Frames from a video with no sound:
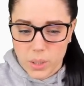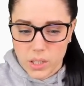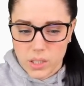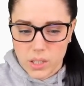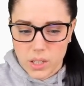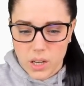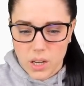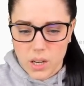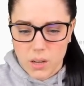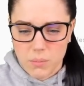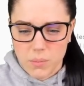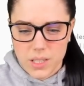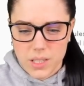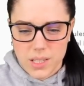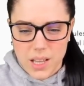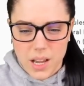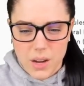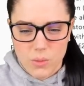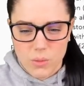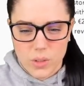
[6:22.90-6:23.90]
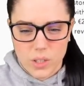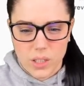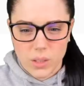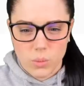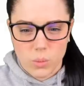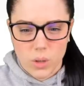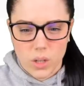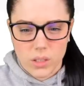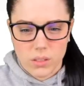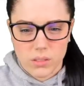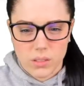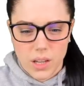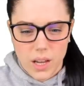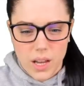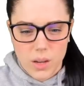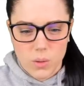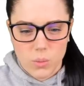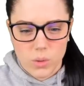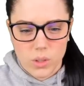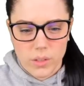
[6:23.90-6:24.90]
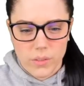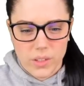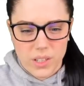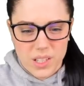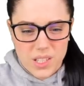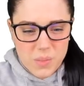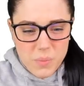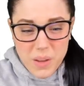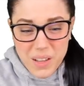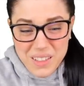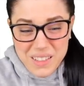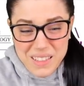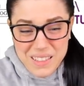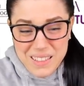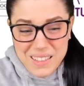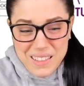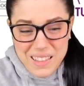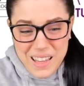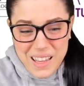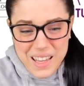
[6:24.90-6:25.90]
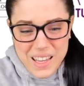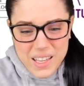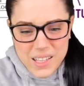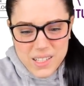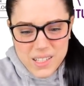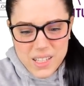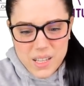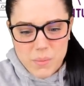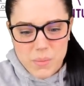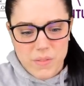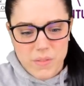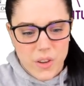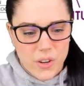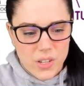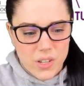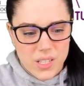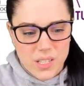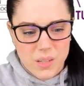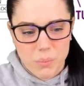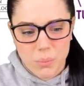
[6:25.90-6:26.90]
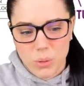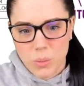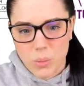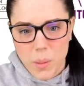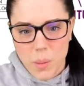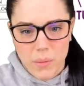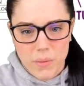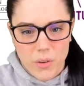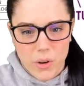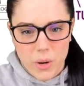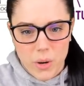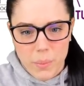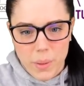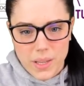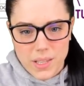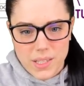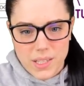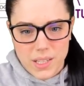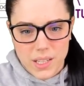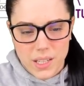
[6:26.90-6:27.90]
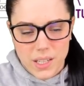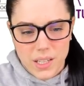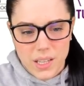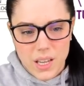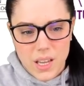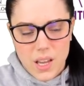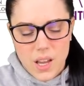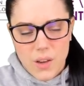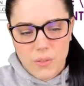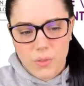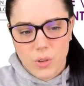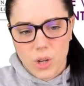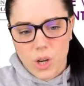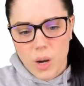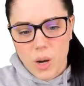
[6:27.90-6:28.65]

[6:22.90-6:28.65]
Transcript: but it's not really what I would have expected. It seems very simple, maybe very basic. For